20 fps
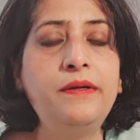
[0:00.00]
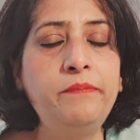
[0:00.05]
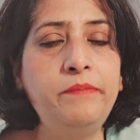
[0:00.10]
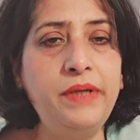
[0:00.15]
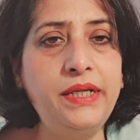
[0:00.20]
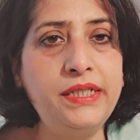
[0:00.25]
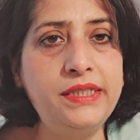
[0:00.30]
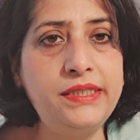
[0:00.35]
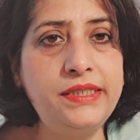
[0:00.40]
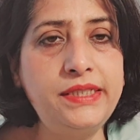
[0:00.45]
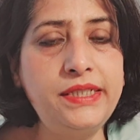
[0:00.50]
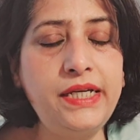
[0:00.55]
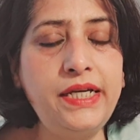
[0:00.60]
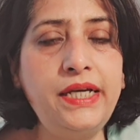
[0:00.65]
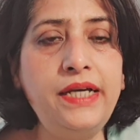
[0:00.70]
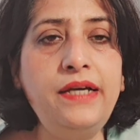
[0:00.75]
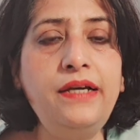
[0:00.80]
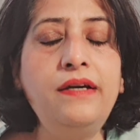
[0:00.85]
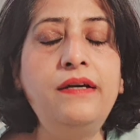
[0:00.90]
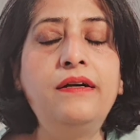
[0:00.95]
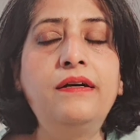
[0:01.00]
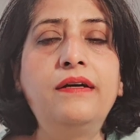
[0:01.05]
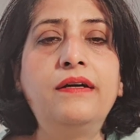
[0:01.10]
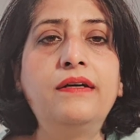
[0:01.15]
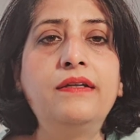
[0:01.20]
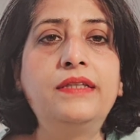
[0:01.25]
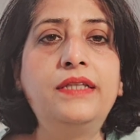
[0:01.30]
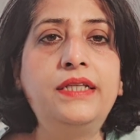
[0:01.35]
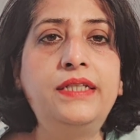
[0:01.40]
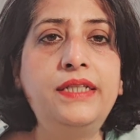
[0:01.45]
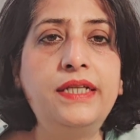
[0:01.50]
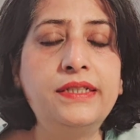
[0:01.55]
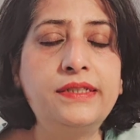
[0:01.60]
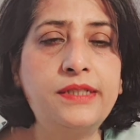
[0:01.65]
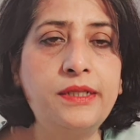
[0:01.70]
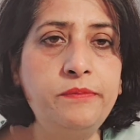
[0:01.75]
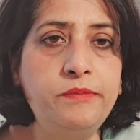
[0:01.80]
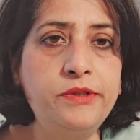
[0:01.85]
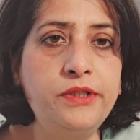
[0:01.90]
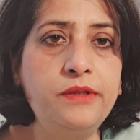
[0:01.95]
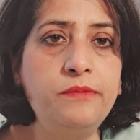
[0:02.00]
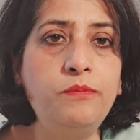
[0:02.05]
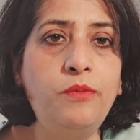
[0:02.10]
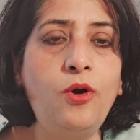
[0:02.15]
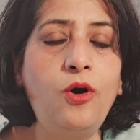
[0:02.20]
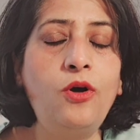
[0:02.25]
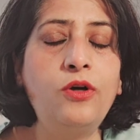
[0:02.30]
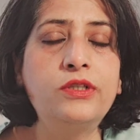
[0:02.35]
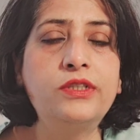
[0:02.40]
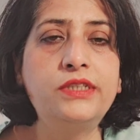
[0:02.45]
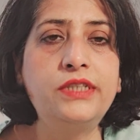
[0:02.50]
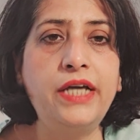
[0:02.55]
please see the description box.